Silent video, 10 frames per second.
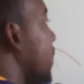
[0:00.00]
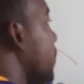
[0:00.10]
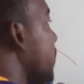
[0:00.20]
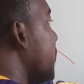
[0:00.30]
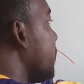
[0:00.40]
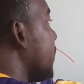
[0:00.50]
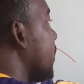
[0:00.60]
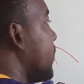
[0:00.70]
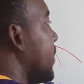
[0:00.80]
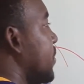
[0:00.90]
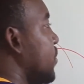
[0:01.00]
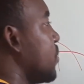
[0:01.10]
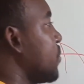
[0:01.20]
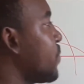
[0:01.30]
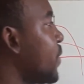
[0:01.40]
area of this
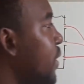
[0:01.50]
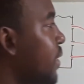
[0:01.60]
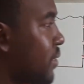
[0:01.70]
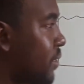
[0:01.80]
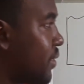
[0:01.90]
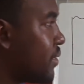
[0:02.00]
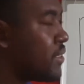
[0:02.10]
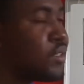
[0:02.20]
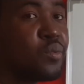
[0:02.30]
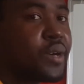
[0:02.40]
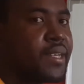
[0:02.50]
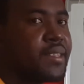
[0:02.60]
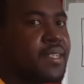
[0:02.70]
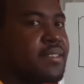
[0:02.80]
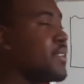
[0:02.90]
tube. So let's see why
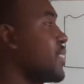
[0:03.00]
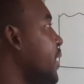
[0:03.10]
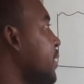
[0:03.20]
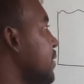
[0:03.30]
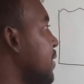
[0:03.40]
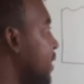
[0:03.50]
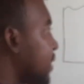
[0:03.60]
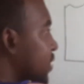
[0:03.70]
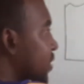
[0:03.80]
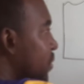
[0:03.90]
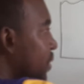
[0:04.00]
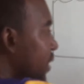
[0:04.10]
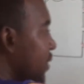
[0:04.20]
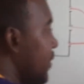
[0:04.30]
that's the case. So in